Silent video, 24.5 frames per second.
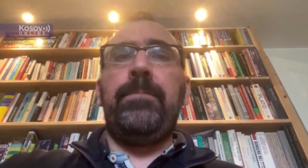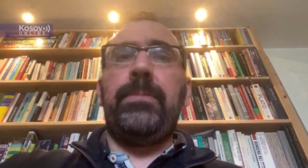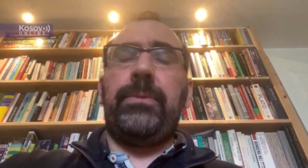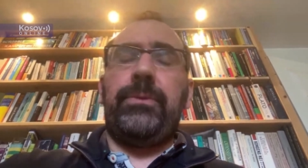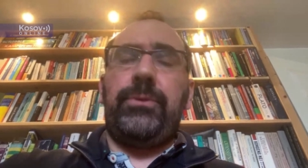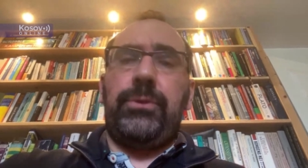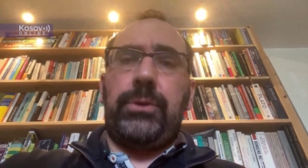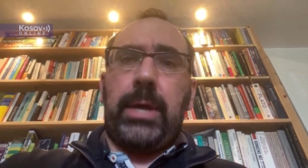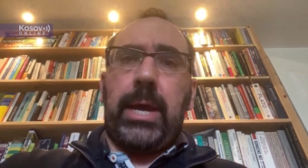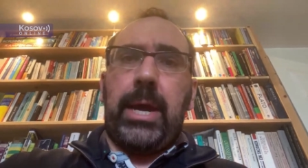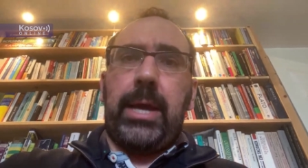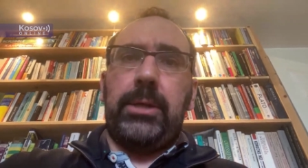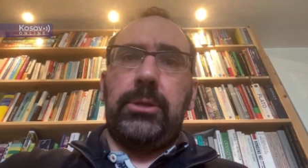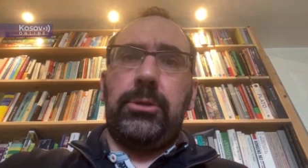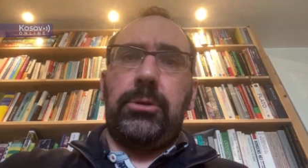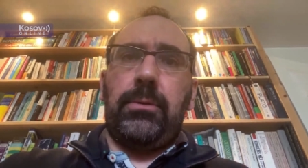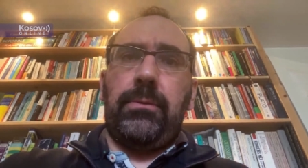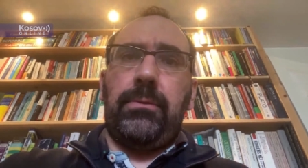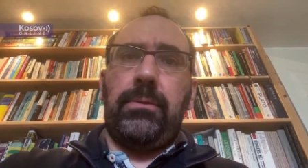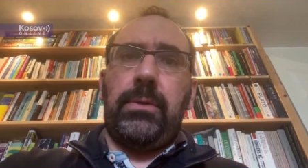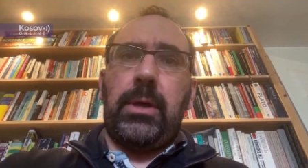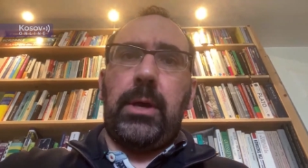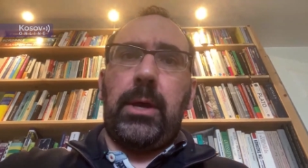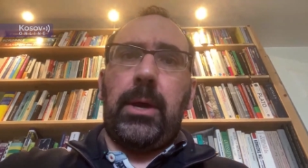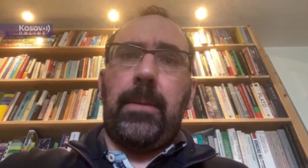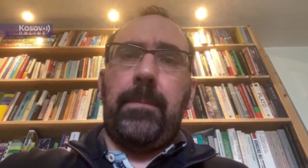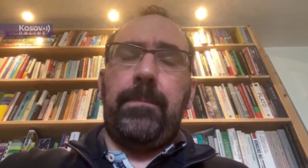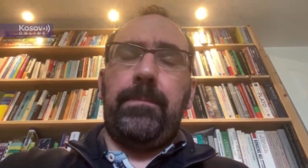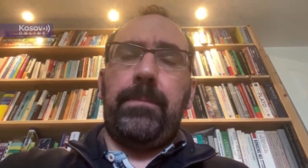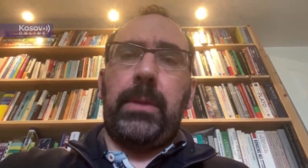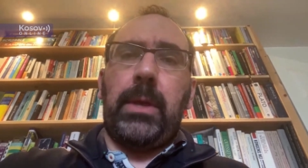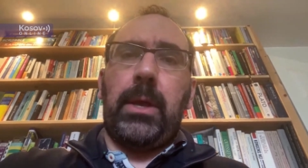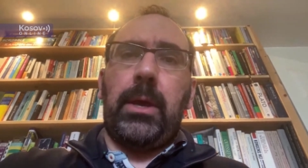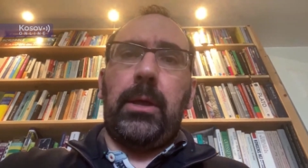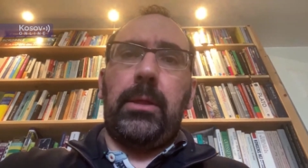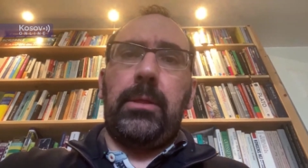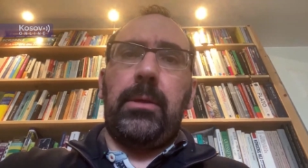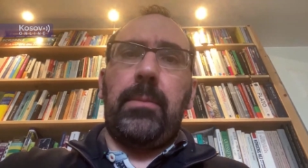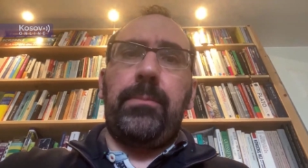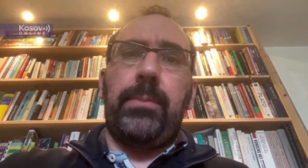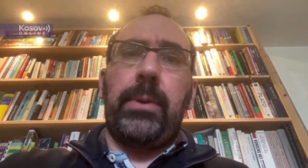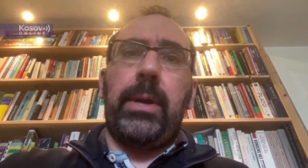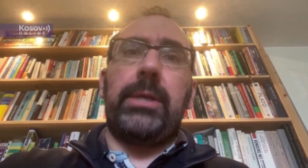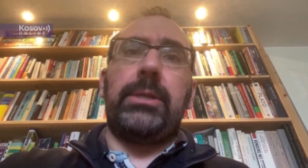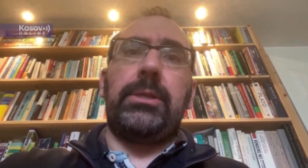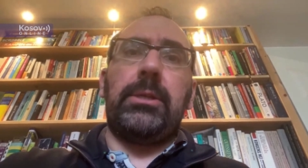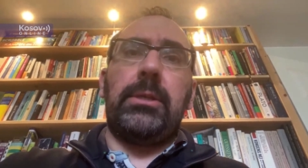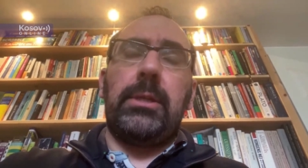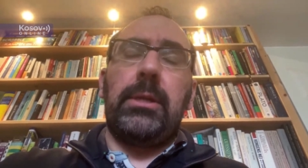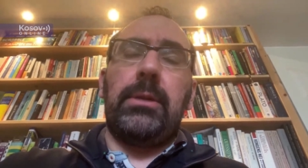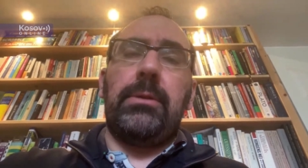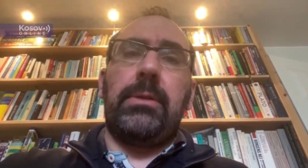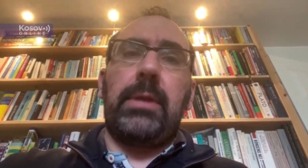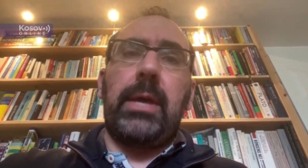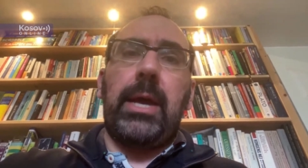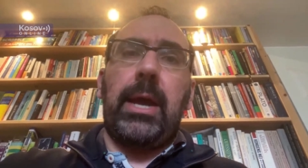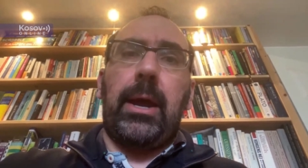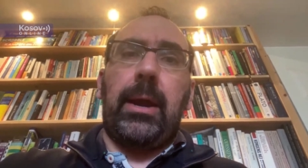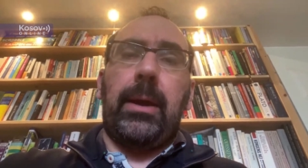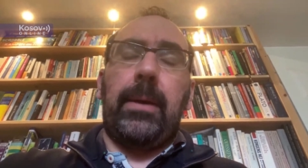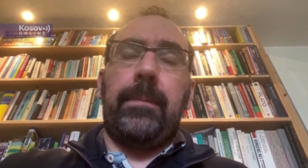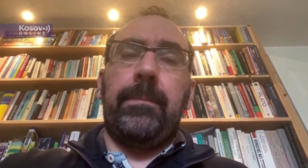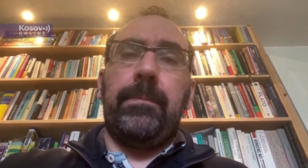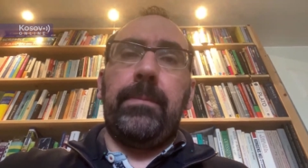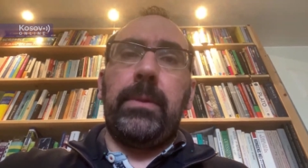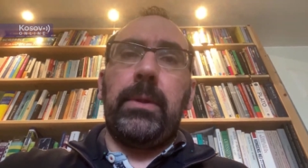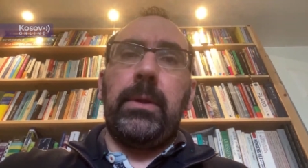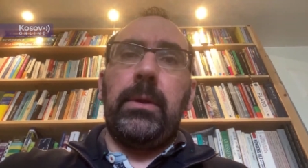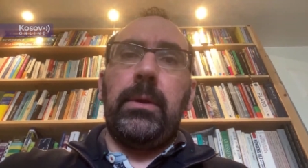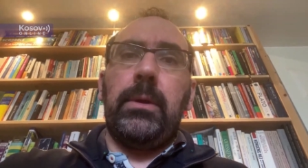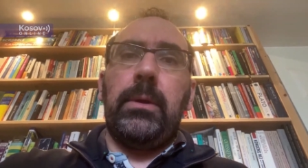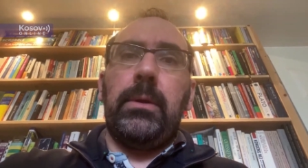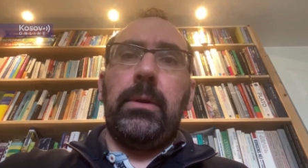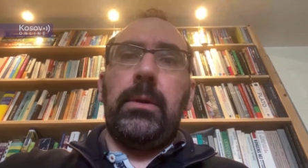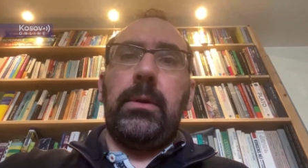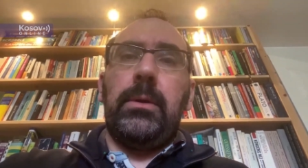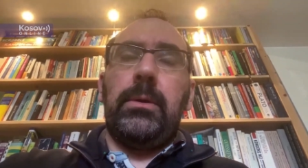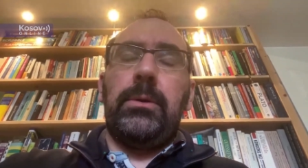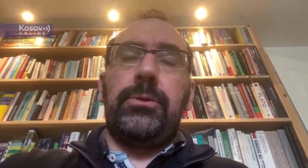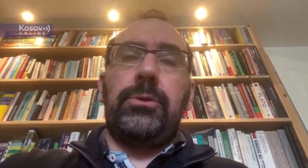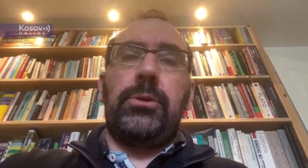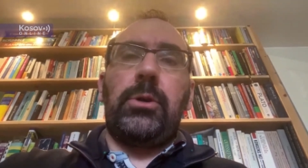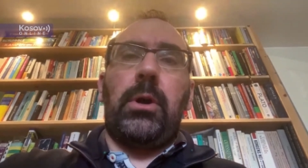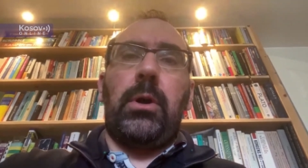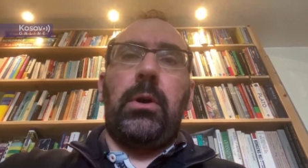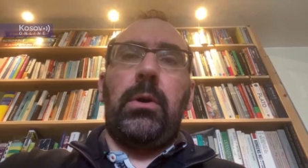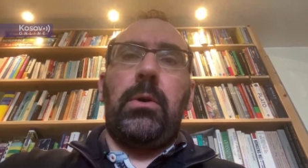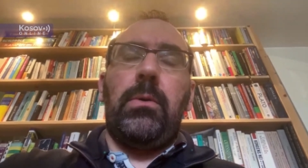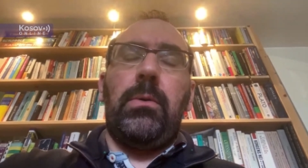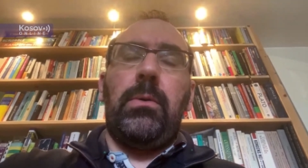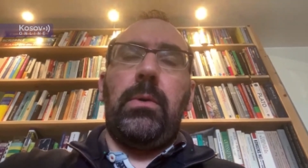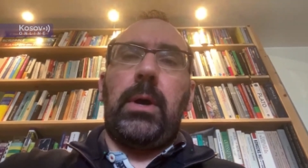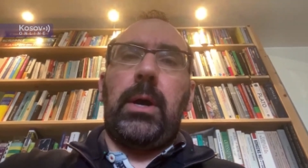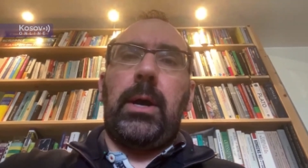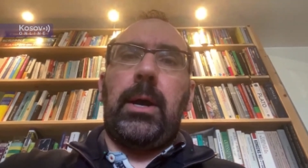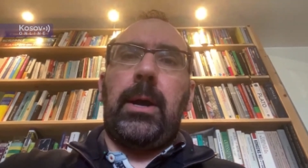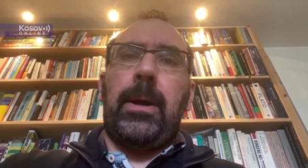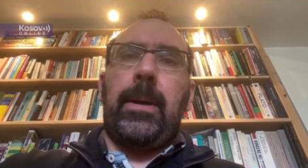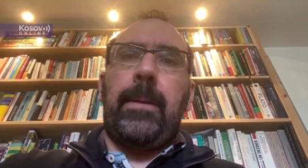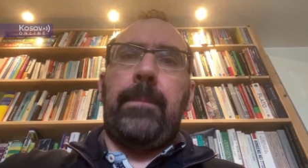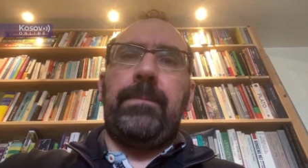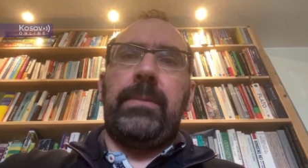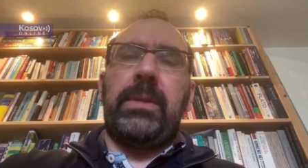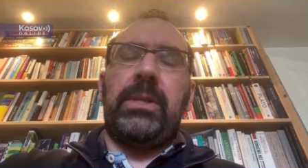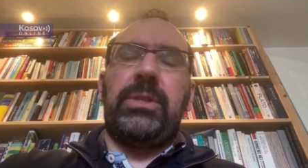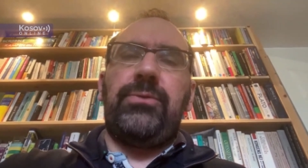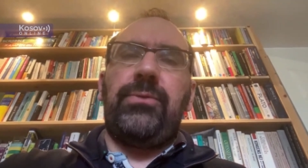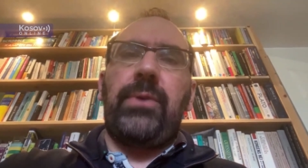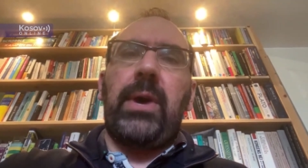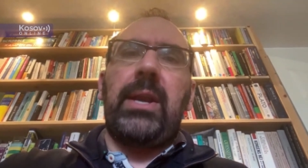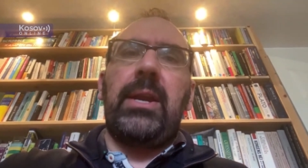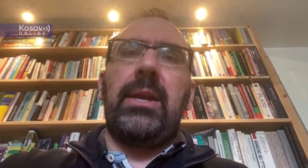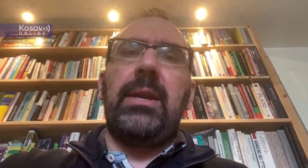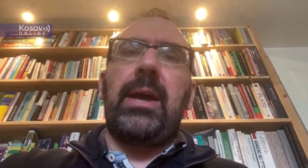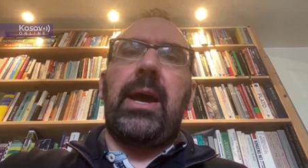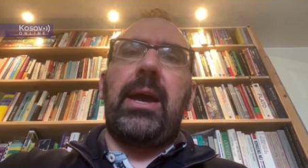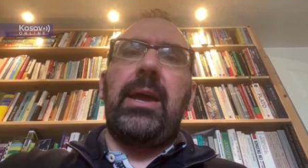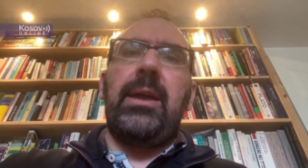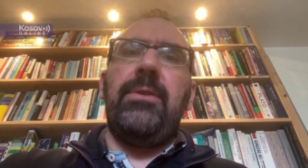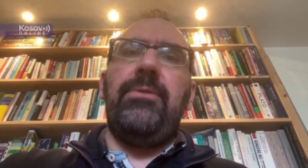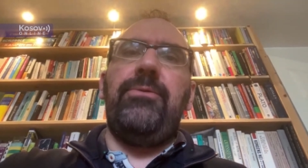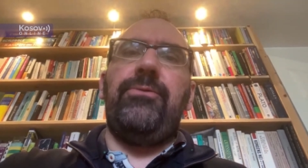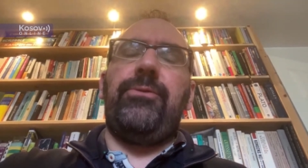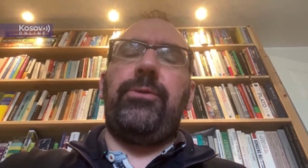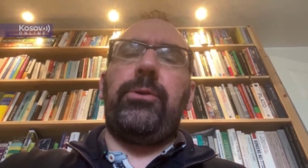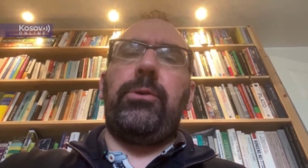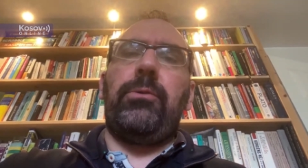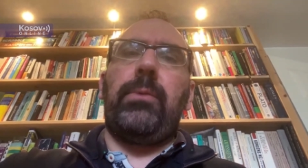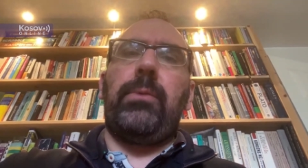change of the um, uh, the president there. So um, it's very naive for